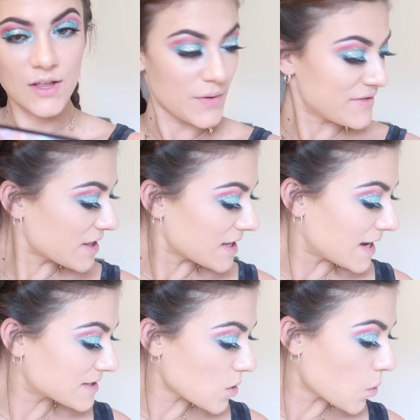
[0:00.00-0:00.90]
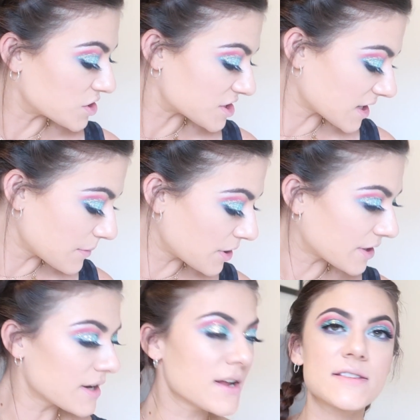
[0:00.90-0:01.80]
Now that we've done that, we're just gonna put
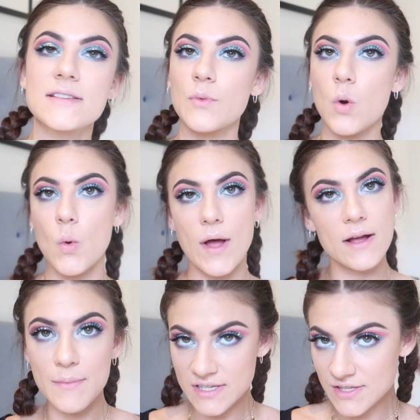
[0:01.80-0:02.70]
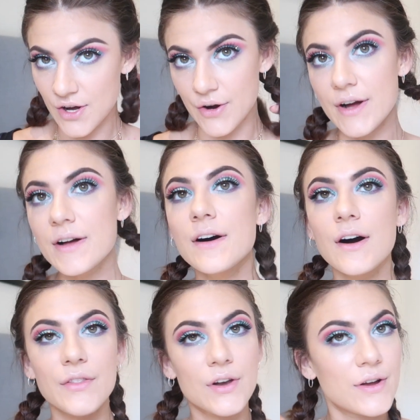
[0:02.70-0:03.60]
on some quick mascara
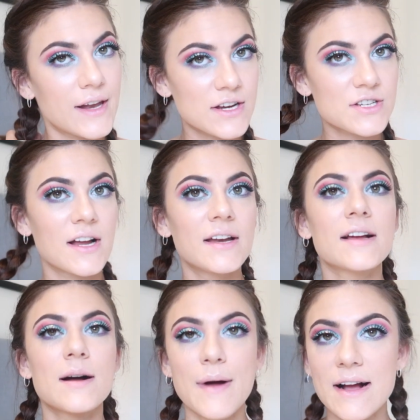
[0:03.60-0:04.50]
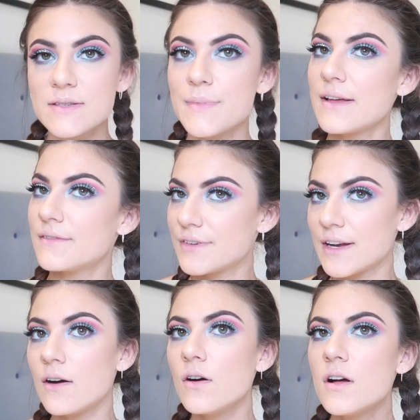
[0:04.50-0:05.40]
on the lower lash line. Come back to me for
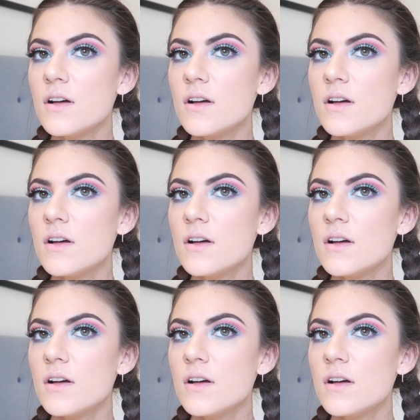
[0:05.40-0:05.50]
now.